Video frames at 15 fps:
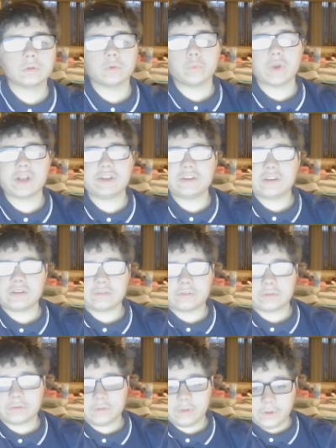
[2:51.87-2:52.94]
which
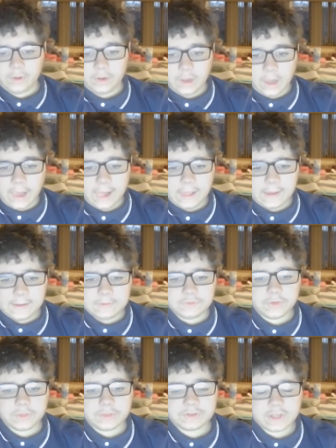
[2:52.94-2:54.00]

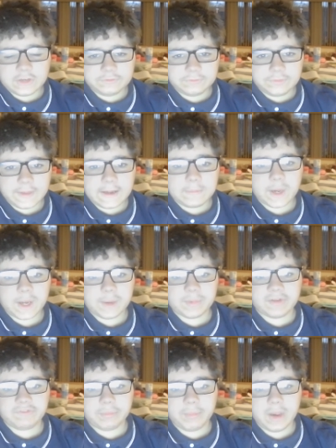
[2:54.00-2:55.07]
some stuff that I can get my
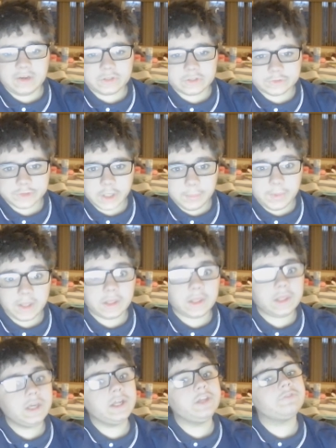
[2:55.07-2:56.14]
information from,
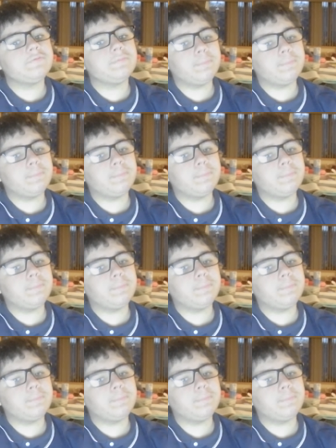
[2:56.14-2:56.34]
is